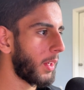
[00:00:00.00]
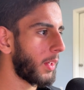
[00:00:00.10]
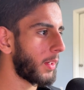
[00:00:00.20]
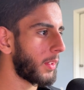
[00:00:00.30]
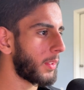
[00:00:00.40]

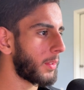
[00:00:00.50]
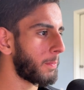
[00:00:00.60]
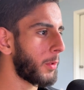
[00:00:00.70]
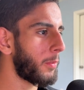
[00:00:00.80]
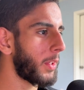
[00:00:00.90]
A
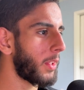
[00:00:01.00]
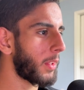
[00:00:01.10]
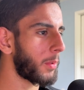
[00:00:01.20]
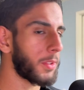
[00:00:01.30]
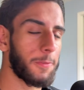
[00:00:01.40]
movie
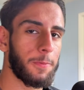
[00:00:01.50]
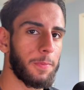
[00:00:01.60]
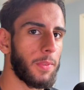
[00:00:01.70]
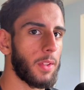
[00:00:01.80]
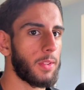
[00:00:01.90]
that was
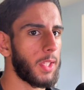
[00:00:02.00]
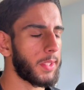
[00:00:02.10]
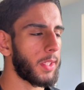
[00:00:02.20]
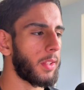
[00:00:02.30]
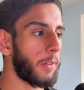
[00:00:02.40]

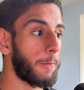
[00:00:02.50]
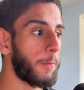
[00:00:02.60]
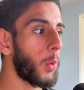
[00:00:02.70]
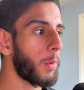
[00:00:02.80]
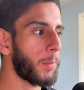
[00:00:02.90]
technically
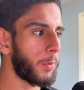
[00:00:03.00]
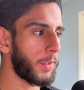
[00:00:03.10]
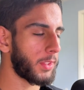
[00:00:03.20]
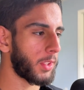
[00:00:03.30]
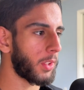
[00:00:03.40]
4
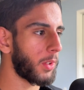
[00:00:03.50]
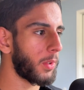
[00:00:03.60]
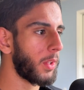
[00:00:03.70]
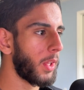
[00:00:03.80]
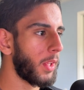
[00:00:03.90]
movies
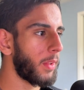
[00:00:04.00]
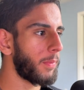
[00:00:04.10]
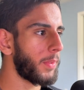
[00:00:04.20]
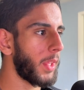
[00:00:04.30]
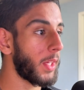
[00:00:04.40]
ago
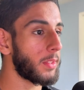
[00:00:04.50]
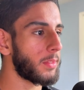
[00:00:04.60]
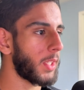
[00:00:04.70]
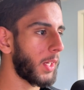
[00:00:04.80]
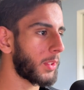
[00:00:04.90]

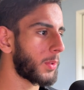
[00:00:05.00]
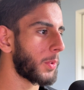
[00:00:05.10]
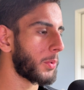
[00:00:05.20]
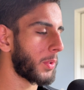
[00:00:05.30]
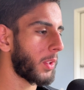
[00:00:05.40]
that
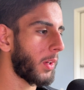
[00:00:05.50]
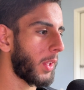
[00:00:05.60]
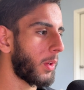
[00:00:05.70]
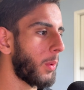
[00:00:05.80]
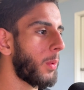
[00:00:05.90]
dinosaur is
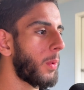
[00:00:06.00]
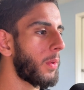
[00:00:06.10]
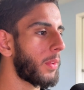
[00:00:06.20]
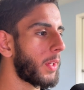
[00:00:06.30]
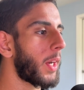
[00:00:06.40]
returning,
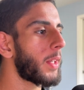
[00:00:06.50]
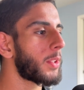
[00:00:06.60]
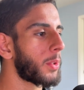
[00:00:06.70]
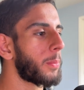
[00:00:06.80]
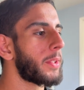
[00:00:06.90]
or the
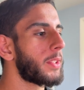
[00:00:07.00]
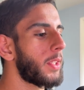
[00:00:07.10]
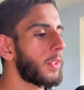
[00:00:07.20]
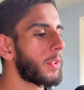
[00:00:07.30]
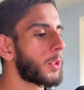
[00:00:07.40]
dinosaur we
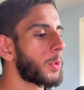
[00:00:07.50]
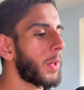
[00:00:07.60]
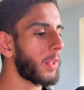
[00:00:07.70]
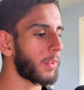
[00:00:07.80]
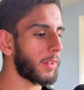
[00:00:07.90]
see in the
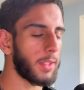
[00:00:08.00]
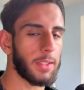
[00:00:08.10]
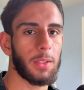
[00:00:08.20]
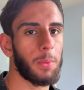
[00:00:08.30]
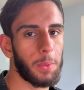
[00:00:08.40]
trailer
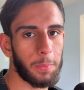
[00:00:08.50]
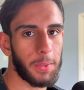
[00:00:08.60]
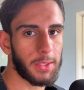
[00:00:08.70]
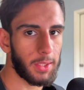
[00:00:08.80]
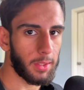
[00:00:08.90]
is the one
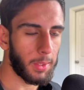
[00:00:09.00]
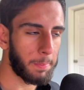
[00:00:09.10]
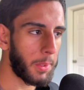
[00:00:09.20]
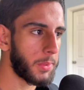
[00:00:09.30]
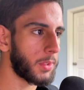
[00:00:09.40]
we see in the
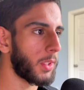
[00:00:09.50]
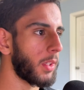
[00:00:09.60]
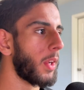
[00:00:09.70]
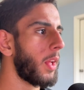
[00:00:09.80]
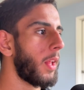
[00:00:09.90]

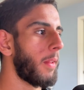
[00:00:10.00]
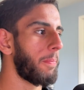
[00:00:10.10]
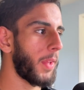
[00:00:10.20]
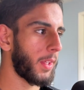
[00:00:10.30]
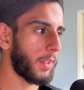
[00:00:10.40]
poster.
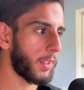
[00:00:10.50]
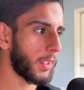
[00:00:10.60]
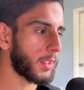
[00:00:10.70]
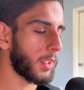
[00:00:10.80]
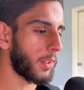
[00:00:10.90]
I think
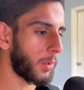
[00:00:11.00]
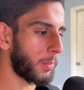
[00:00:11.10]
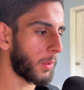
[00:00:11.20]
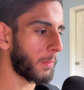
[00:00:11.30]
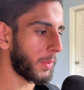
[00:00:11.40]
that's a little
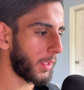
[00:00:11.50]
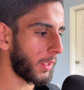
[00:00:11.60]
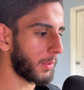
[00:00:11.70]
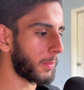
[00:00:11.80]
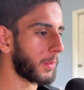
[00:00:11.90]
more
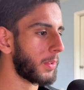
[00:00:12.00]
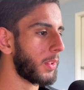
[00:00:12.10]
believable.